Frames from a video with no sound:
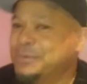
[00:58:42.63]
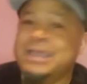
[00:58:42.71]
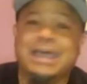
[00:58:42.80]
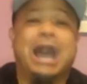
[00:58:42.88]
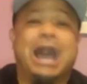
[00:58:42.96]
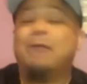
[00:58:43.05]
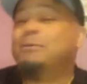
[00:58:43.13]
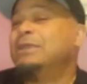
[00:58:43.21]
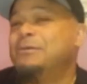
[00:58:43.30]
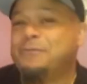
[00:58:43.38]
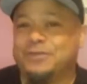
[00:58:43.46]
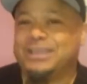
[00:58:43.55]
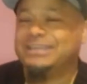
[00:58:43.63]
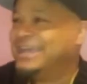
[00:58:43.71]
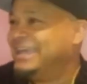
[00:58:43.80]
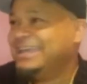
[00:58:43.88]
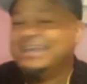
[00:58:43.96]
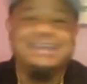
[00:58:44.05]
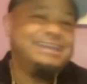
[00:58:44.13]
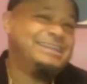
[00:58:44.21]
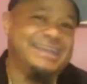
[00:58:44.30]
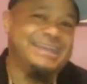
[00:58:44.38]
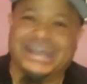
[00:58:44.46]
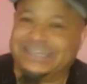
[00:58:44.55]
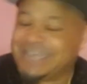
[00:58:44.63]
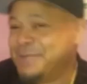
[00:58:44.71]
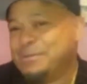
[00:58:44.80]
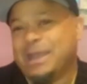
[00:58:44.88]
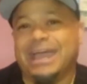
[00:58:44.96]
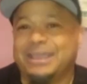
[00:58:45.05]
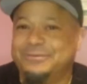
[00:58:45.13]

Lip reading: I would never forget that a day of my life.